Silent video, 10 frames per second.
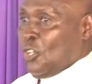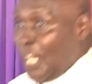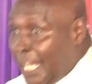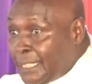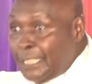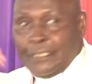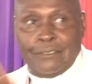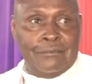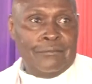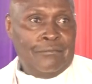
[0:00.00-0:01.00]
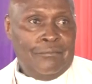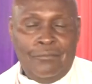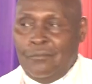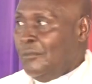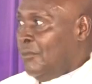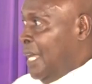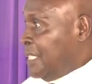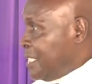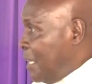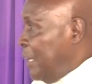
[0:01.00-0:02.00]
Correct it. That
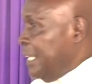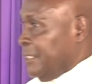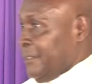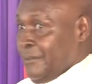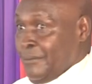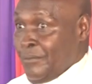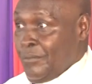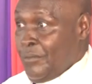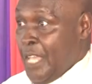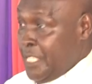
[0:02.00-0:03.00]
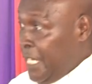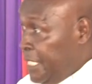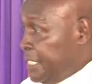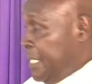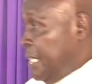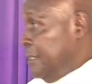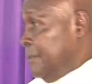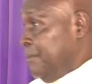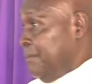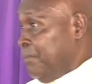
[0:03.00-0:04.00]
is the way. As a Christian.
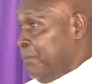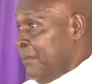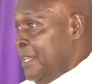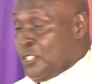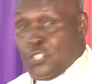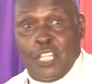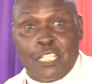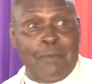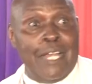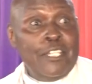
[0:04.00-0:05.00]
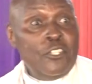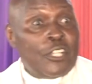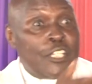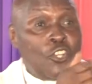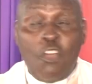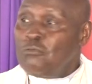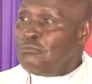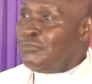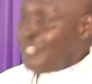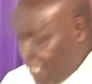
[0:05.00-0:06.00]
So this man knew the song.
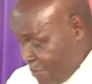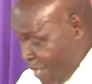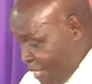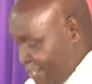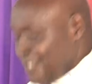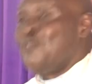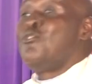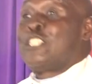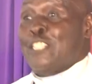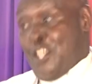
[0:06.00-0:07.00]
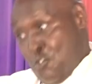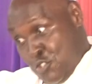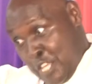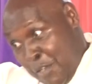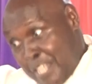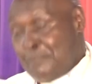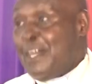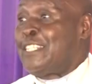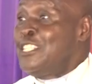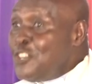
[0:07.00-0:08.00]
This man, who is the wise
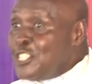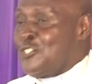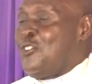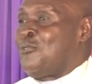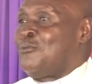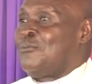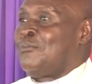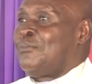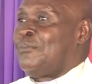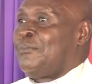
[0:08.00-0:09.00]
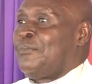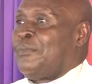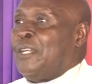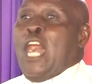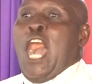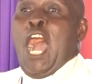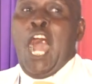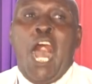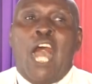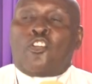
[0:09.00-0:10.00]
man, knew the song.
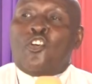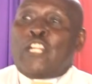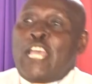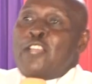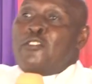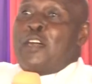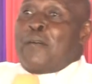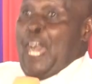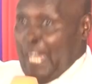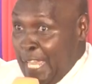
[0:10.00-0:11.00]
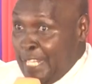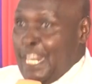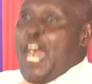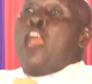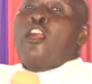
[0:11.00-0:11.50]
Akoneiwe akaendelea.